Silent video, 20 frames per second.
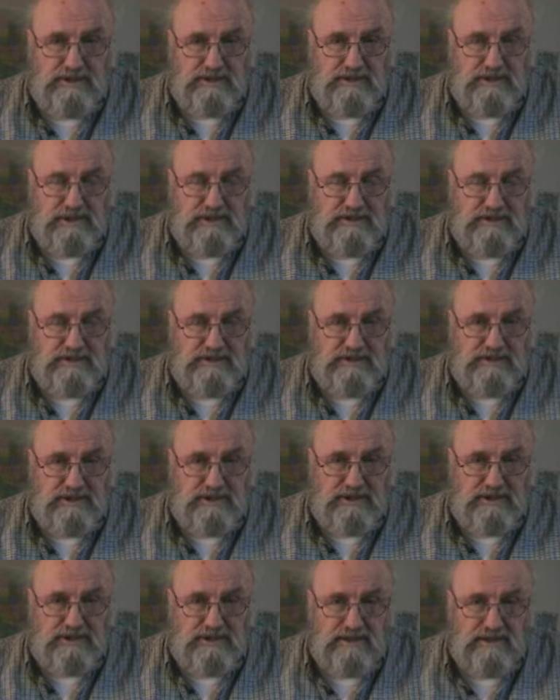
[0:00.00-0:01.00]
in
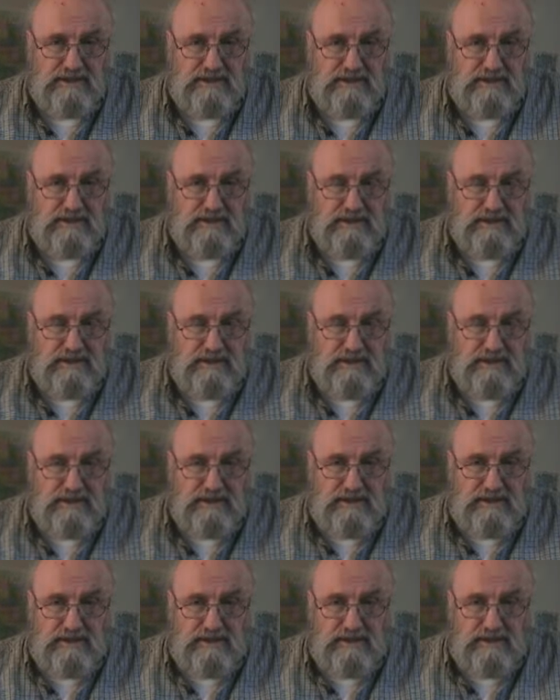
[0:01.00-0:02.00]
exercising
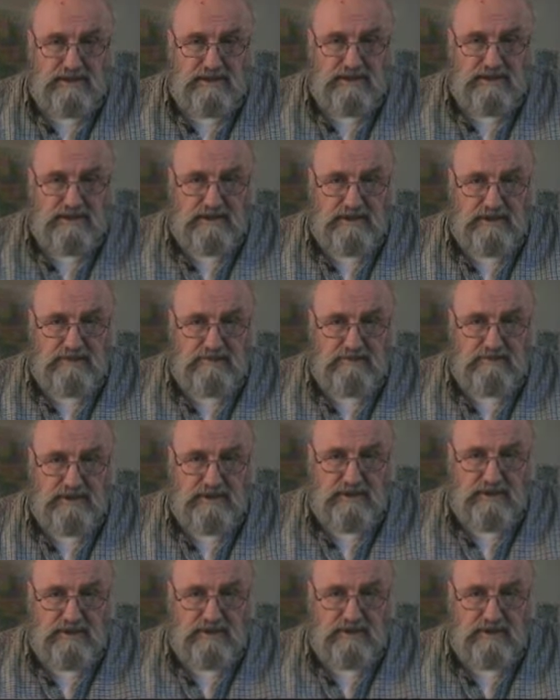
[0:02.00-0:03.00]
uh,
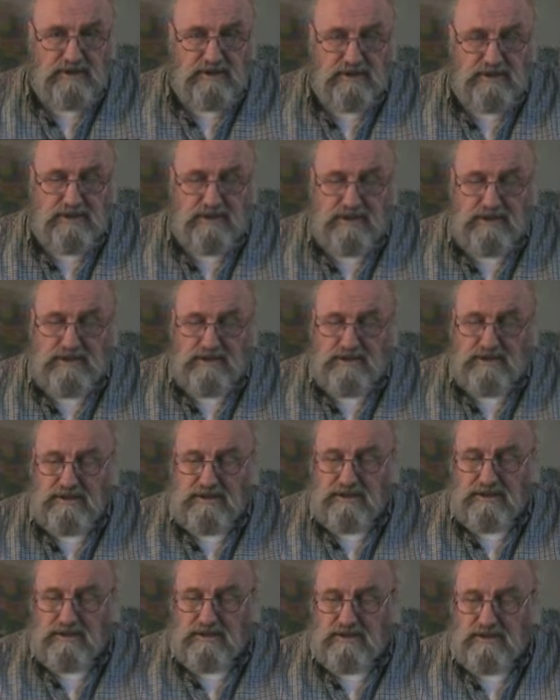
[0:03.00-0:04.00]
power and
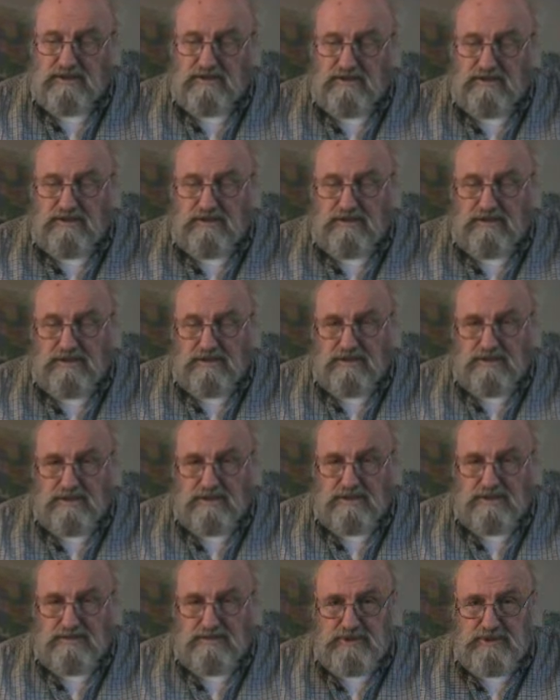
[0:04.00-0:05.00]
uh,
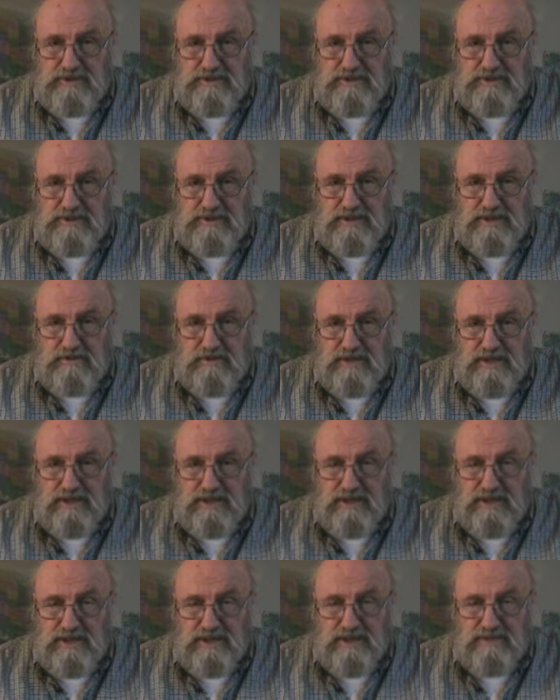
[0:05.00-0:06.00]
experiencing what
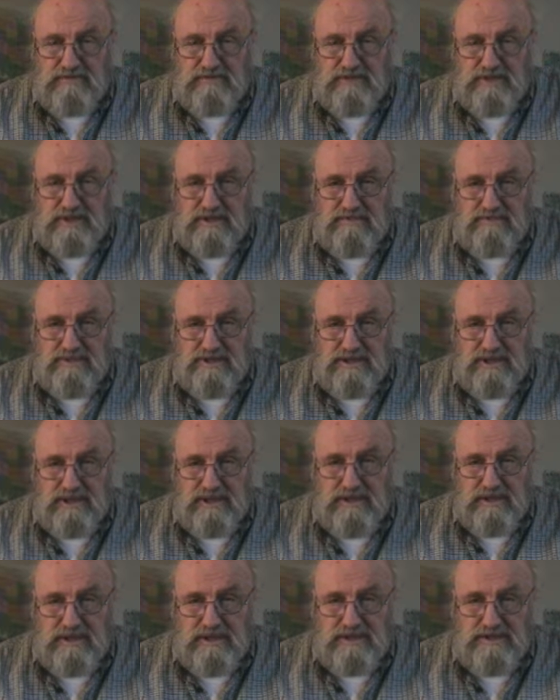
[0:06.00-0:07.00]
that gives to them
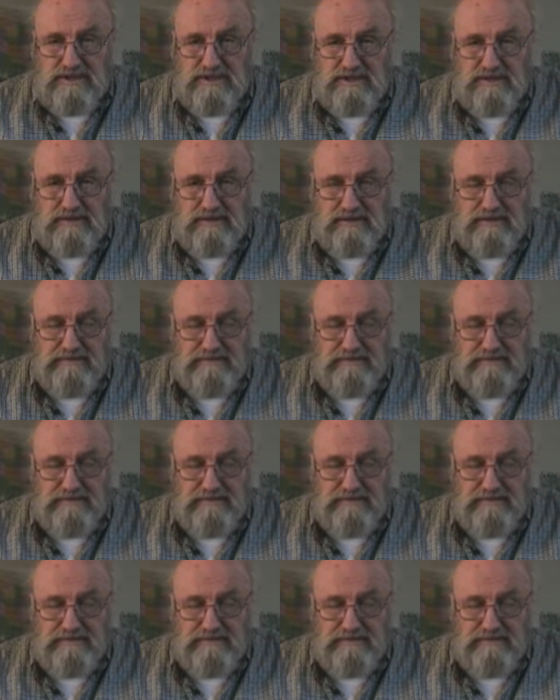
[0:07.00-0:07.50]
psychologically.